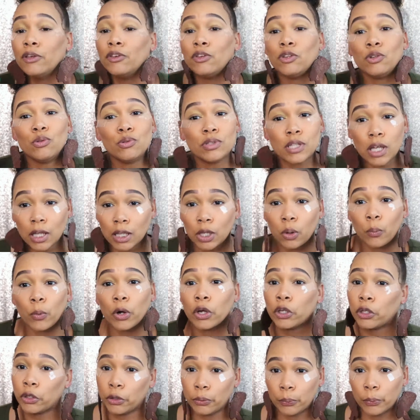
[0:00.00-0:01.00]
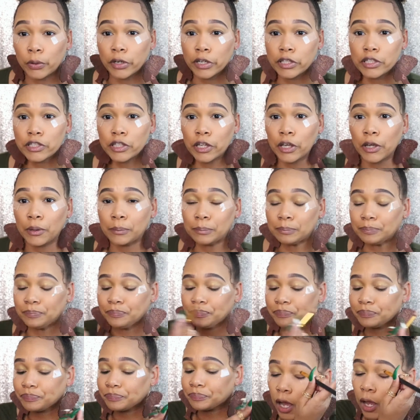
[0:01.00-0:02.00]
You tell it where you want it to go.
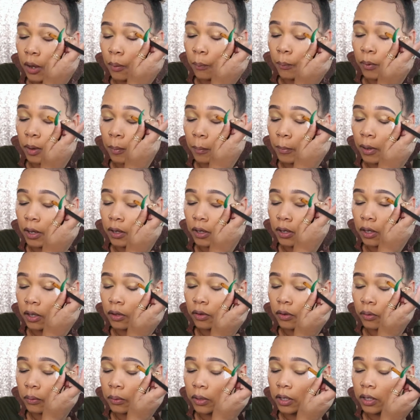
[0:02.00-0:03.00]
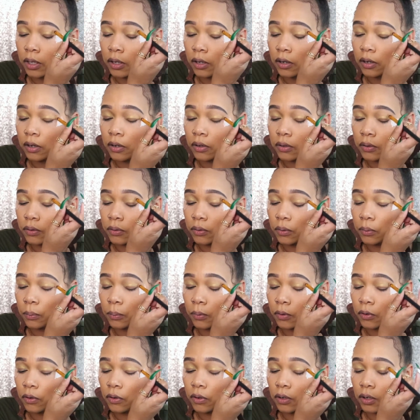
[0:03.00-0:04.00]
I want my yellow here, so
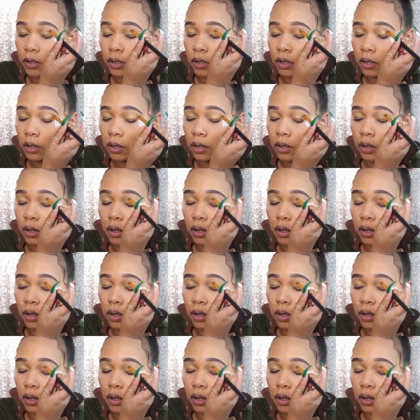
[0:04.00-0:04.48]
we're gonna